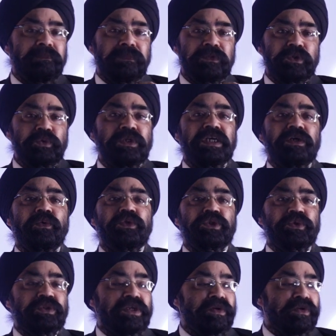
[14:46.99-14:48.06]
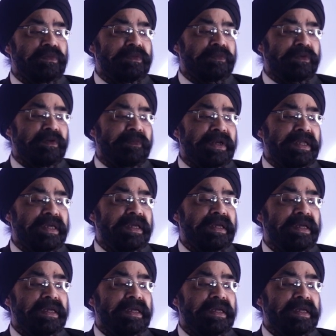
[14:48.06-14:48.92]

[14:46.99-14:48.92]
student don't show the document properly,